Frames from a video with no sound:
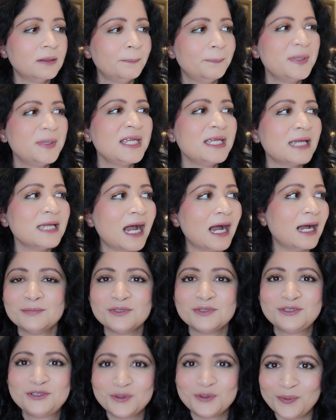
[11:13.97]
be
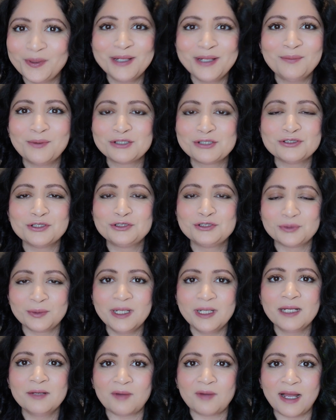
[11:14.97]
doing what you're
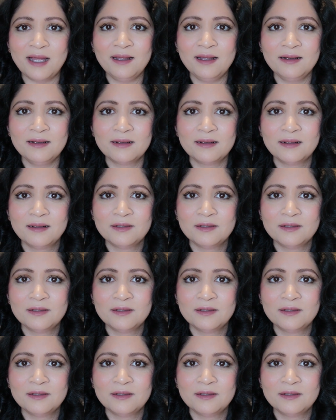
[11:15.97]
doing, right?